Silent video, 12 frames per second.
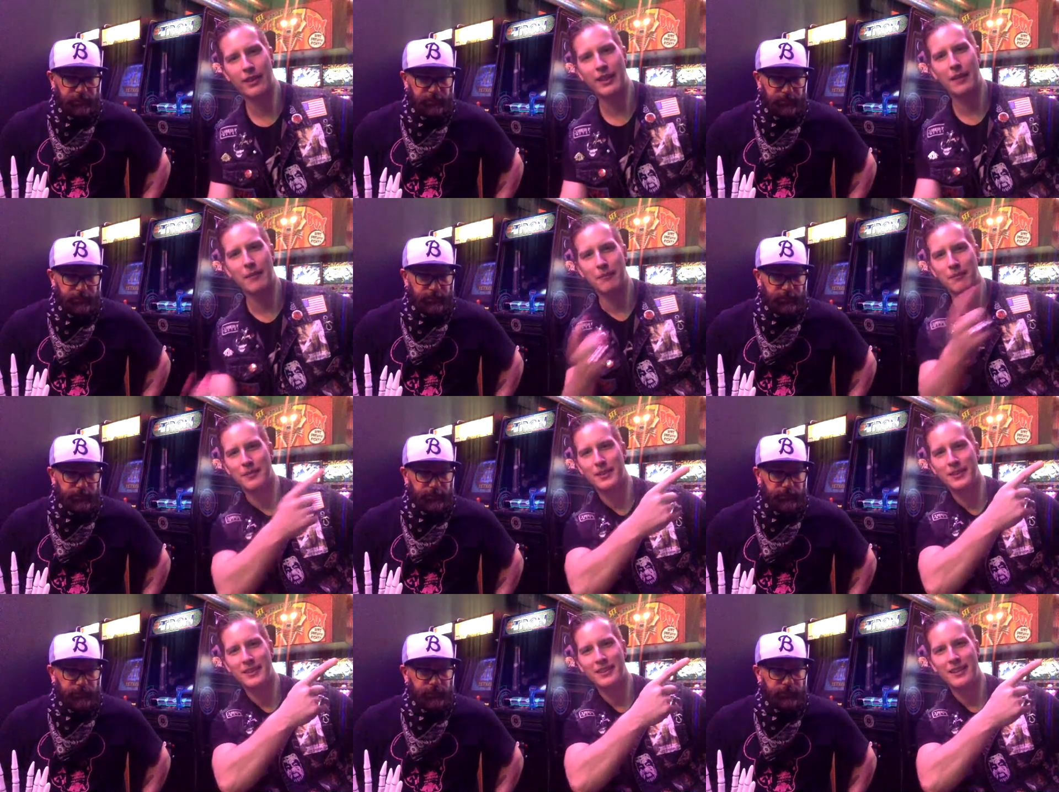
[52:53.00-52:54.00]
Speaker 1: think I'm
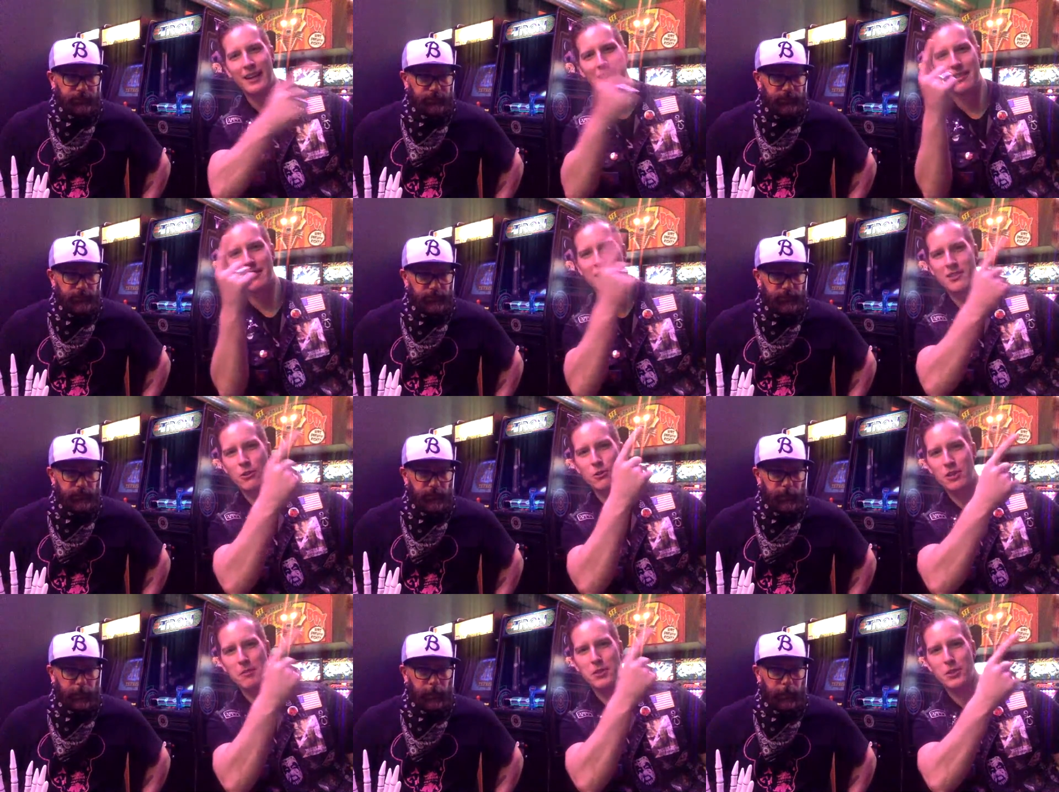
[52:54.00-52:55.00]

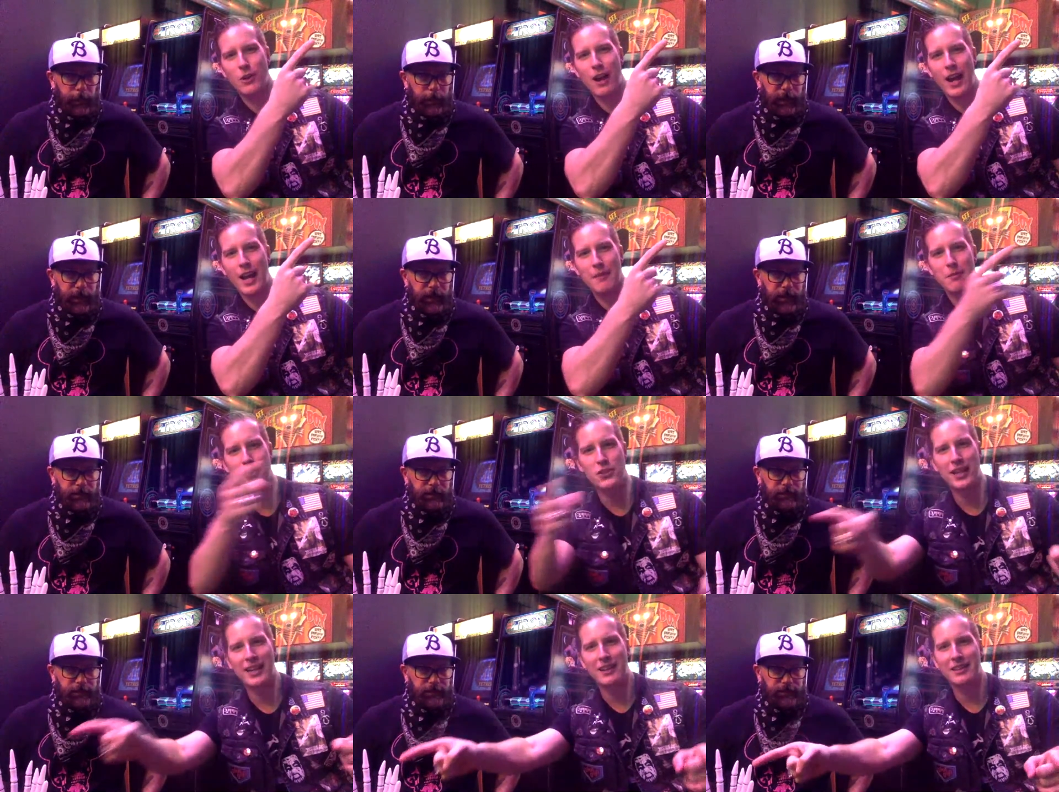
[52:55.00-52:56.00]
shoot subscribe or
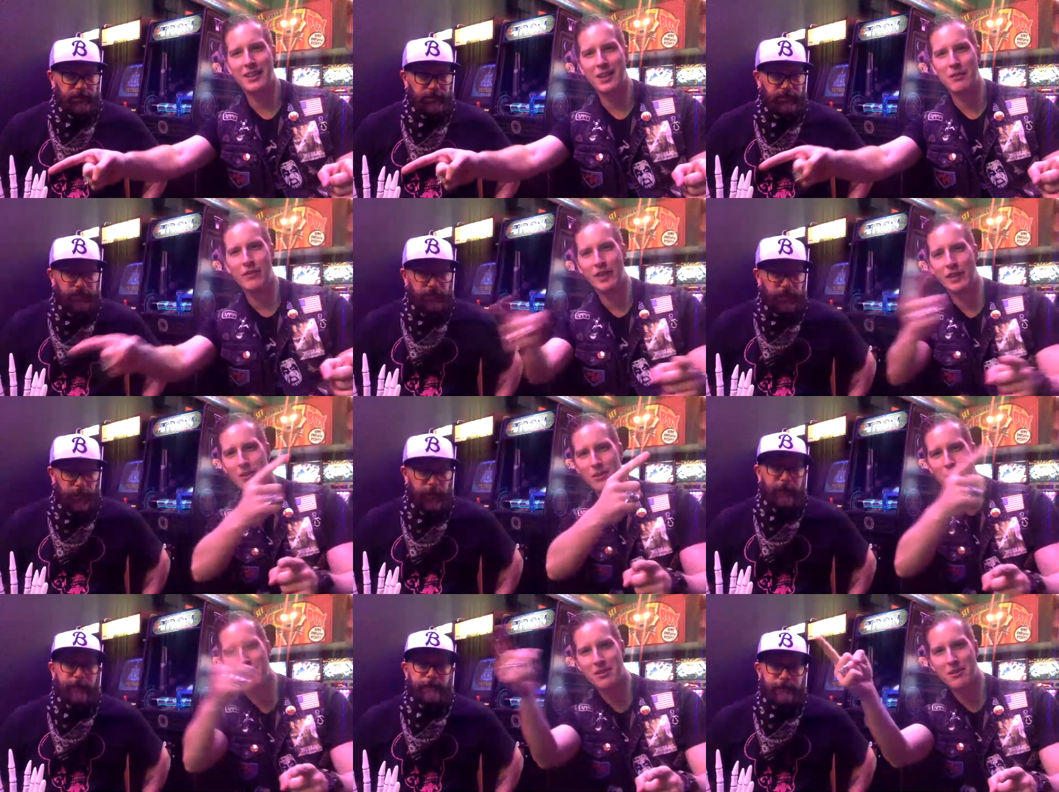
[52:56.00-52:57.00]
check out the other videos.